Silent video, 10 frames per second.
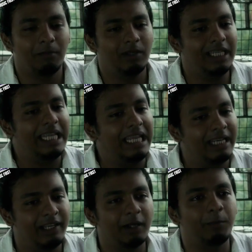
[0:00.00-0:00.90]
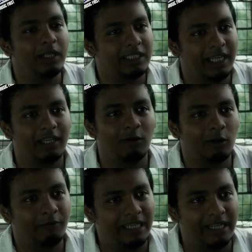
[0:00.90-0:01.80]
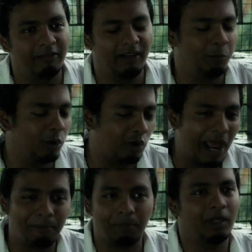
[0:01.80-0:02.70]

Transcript: But then he really appreciated what we did. We put rap